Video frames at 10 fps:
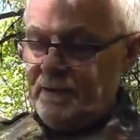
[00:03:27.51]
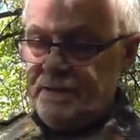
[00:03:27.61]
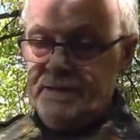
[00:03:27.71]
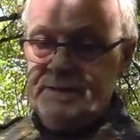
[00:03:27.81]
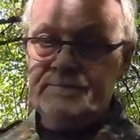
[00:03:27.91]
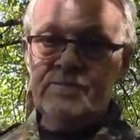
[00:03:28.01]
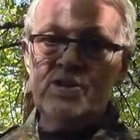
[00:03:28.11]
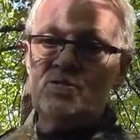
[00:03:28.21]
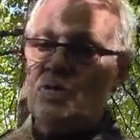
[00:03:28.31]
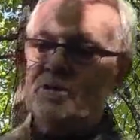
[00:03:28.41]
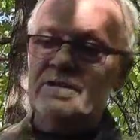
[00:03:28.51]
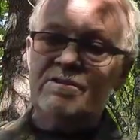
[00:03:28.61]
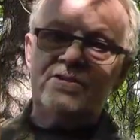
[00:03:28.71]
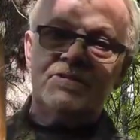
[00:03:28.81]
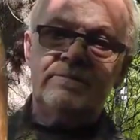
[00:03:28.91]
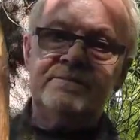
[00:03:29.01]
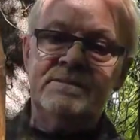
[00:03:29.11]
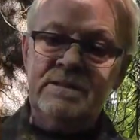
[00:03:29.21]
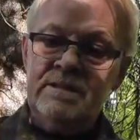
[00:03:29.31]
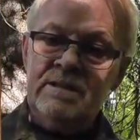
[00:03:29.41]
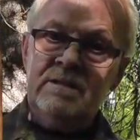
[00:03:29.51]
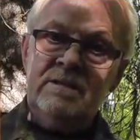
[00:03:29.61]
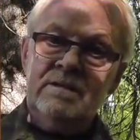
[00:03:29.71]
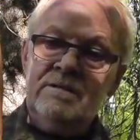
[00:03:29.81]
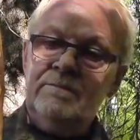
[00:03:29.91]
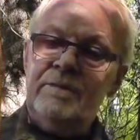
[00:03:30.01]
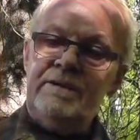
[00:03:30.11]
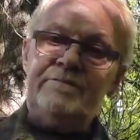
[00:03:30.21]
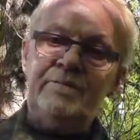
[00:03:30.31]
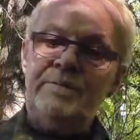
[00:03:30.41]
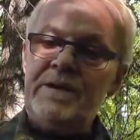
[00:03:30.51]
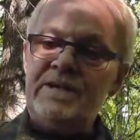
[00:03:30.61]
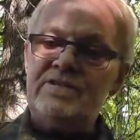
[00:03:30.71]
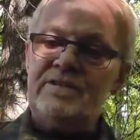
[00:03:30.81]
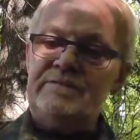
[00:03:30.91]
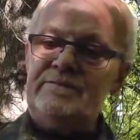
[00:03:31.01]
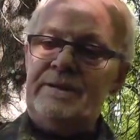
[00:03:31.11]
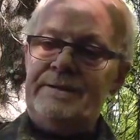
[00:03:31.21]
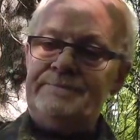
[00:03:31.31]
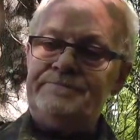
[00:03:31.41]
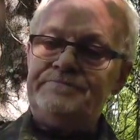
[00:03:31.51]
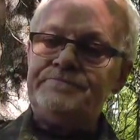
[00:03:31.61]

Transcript: Um, this one is made from a piece of um,